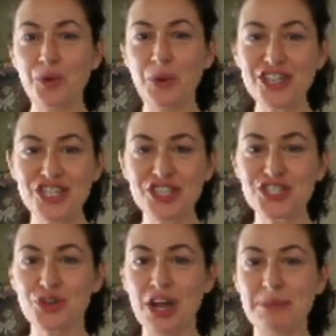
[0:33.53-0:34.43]
the way she
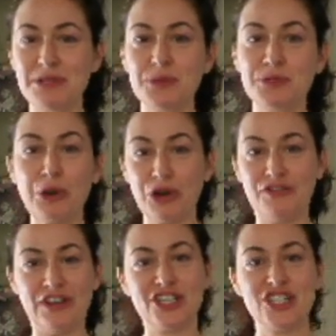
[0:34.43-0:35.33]
described it was
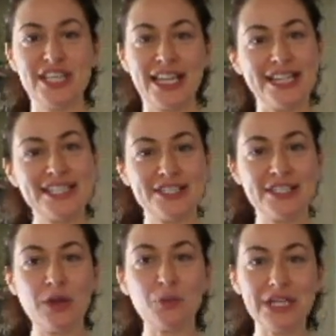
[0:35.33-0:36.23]
perfect. She's like,
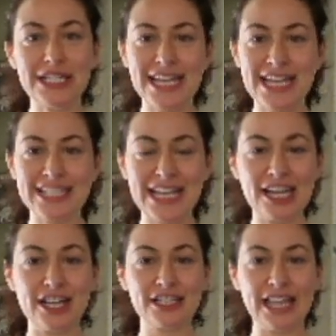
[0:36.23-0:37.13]
it really tastes
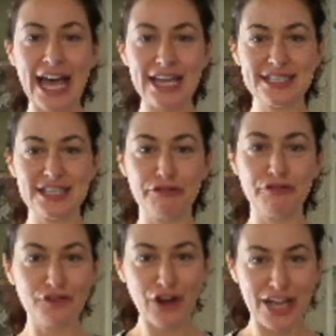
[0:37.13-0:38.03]
like a glass
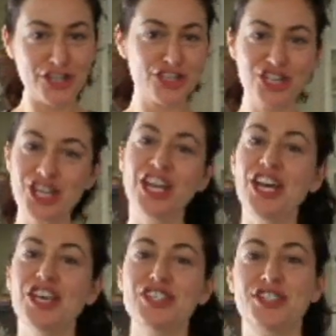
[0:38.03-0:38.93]
of fresh.
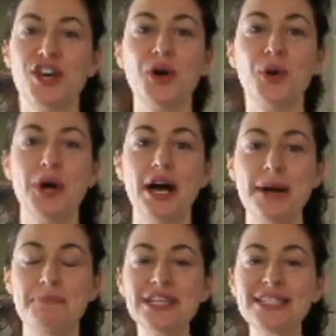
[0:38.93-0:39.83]
So
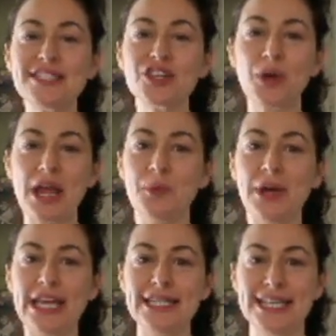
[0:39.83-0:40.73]
this is a great
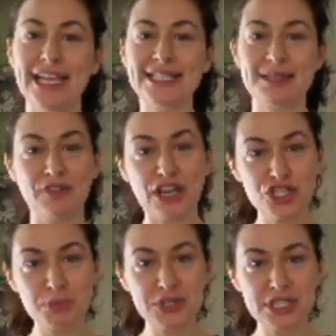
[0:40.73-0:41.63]
way to get some
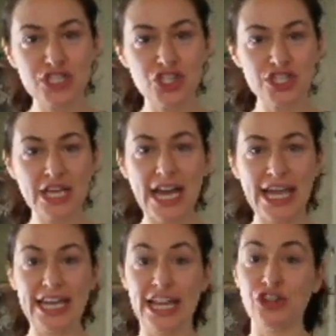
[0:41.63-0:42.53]
vegetables into your
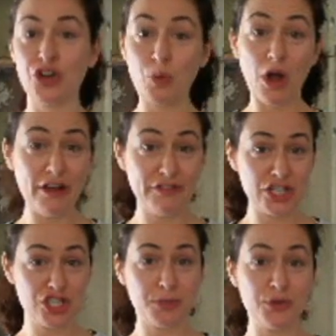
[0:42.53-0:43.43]
diet, and they're raw
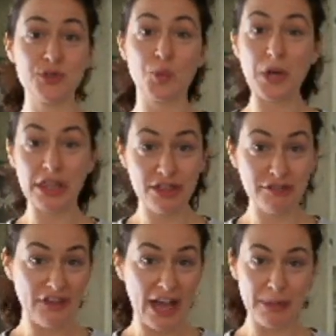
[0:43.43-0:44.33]
vegetables with
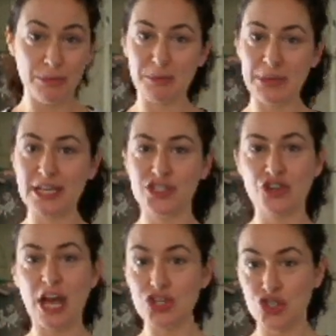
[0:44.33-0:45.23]
the fiber because
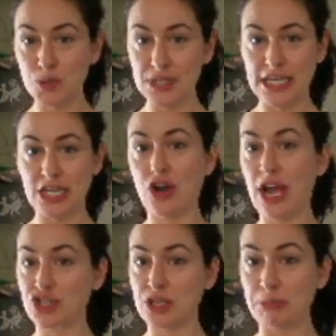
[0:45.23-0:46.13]
you're not juicing it,
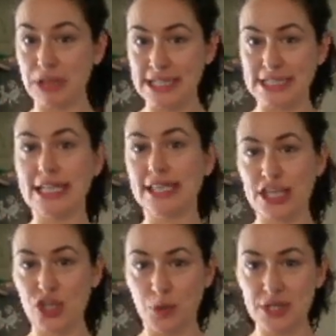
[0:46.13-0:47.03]
you're actually blending it
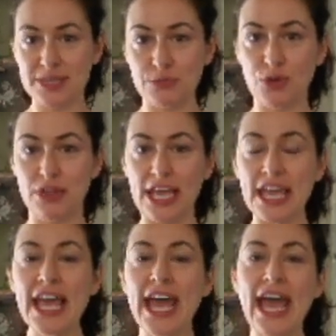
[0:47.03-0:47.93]
like you would a
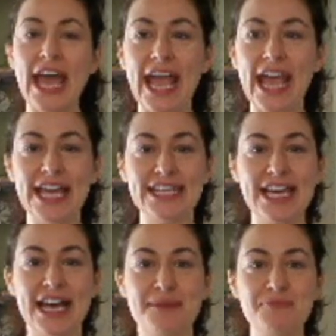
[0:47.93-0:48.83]
smoothie.
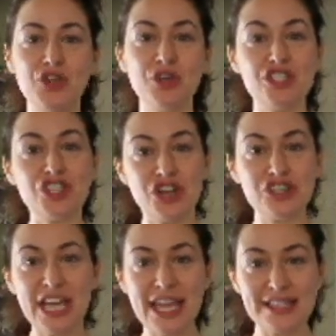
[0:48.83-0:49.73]
And you can start
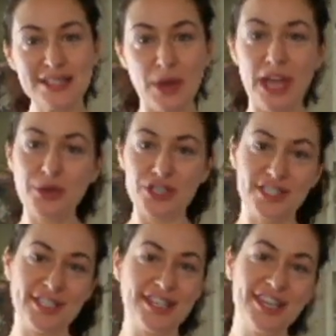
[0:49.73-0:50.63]
your day this way, which
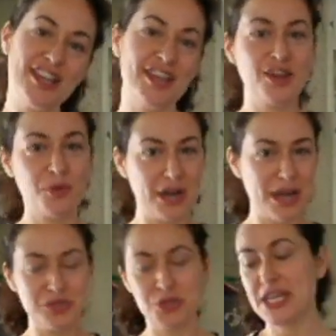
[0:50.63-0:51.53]
is what
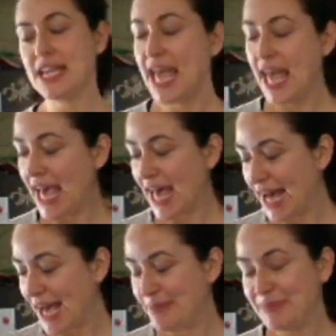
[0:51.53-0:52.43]
I'm doing,
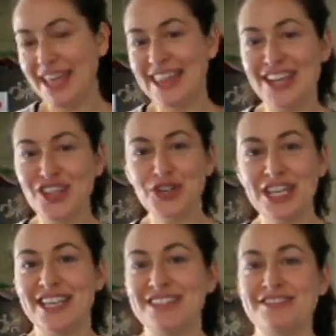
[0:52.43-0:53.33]
and then
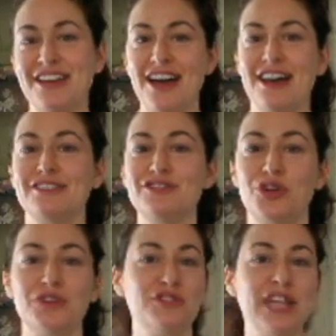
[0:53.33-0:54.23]
you can
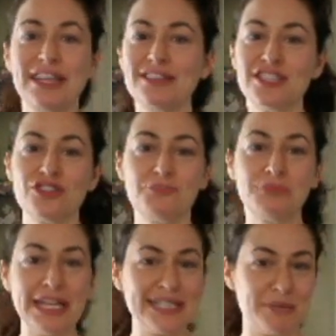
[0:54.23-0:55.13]
sort of like
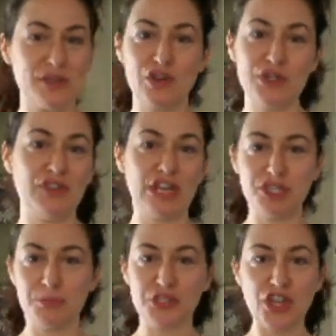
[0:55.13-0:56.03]
get some of those
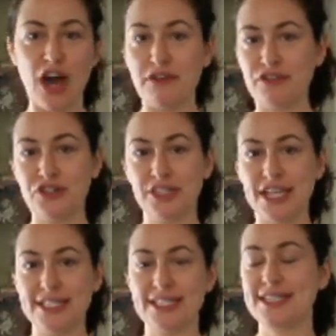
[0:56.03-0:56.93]
vegetables off of your
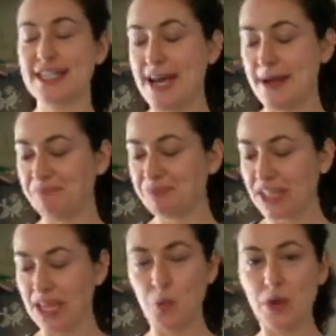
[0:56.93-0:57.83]
list,
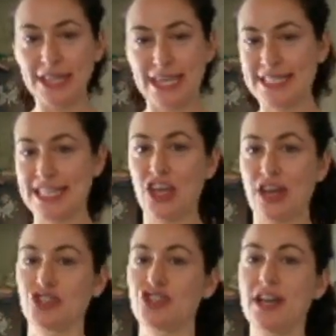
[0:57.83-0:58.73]
like one less thing you
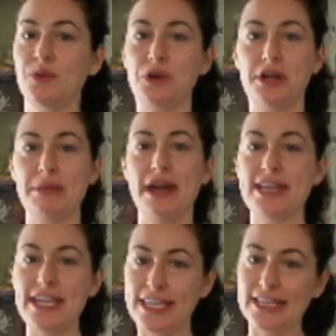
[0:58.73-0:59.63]
have to try to worry
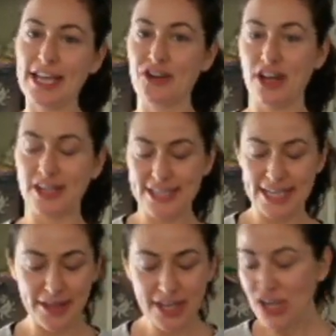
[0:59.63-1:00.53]
about eating later on in the
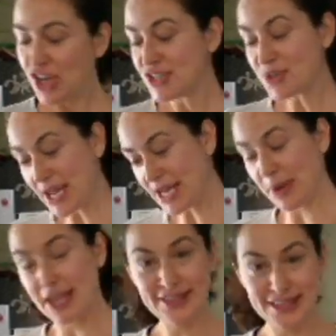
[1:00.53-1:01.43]
day. So
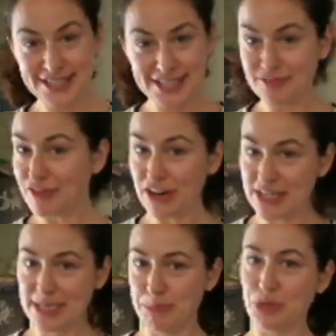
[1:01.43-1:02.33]
anyway, this is
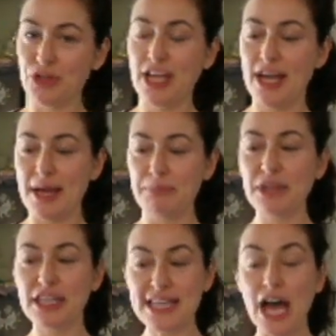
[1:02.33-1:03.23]
very simple.
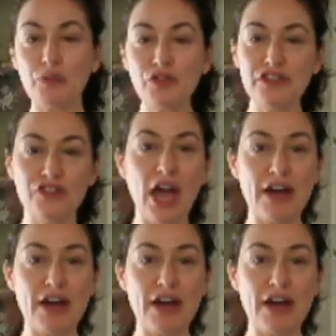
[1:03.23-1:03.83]
It's helpful if you